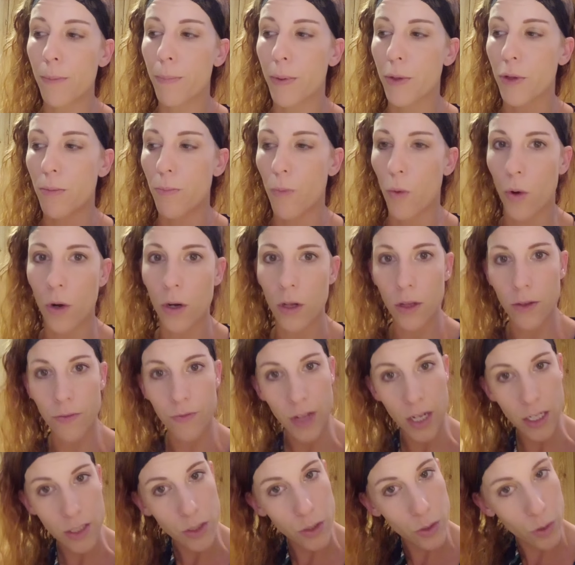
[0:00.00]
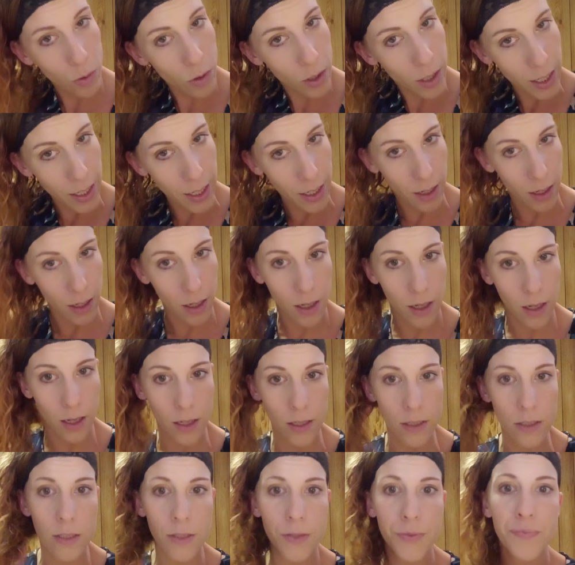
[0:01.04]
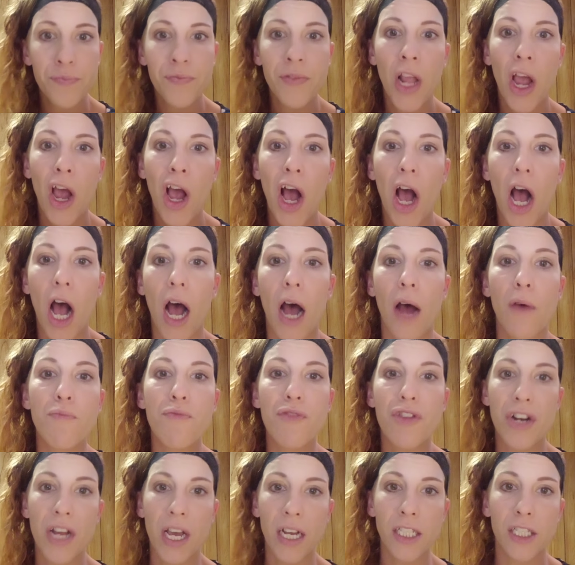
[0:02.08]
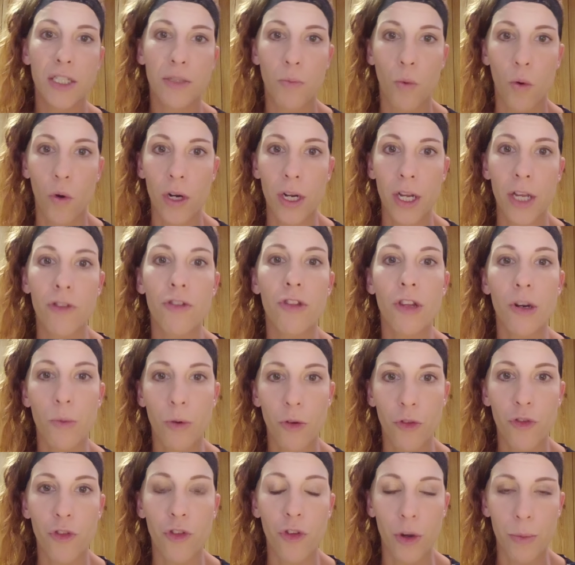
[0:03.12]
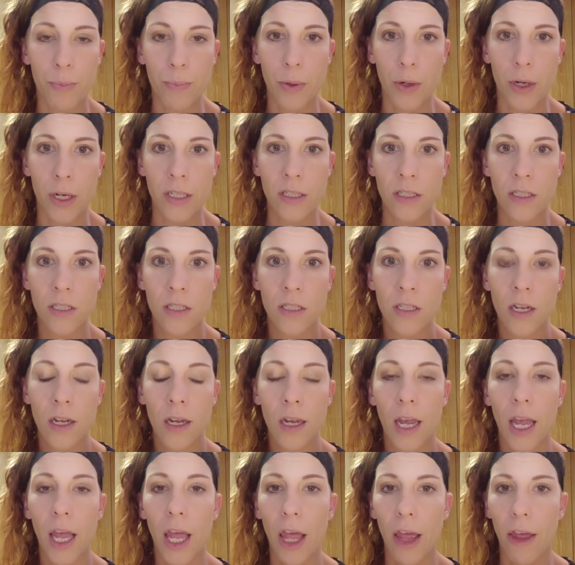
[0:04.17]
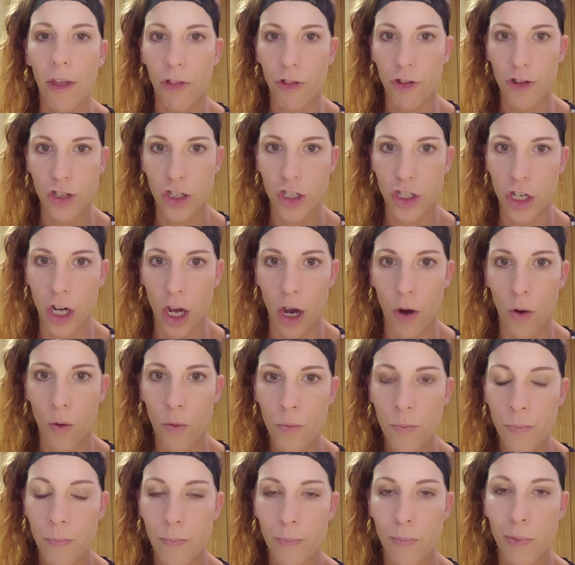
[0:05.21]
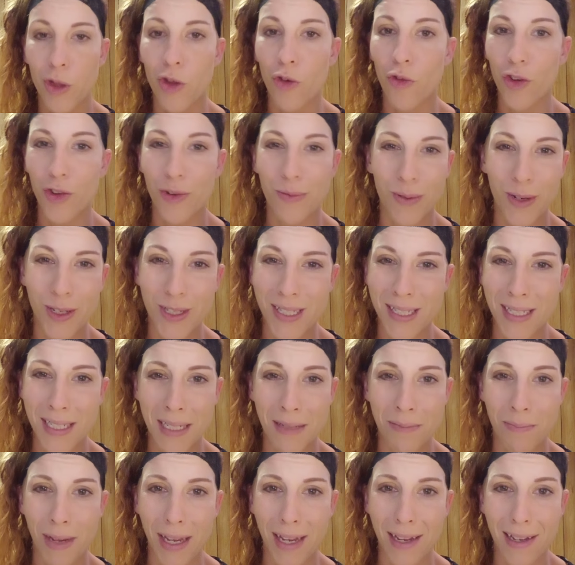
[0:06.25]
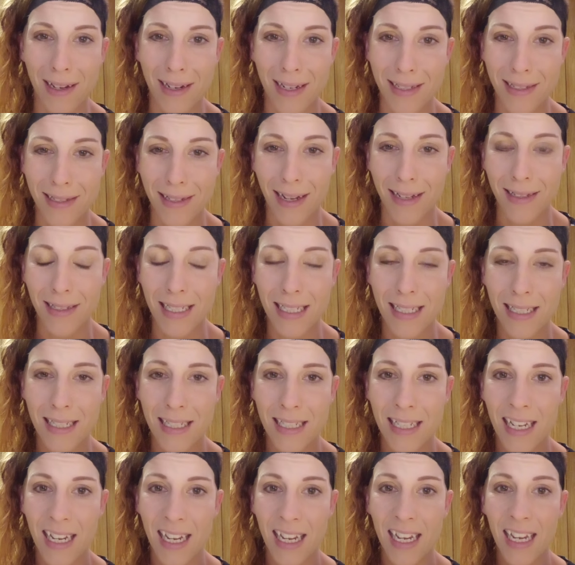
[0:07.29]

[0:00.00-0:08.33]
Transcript: But the moral of that story is the next morning there were footprints in the snow, but the footprints didn't make any sense.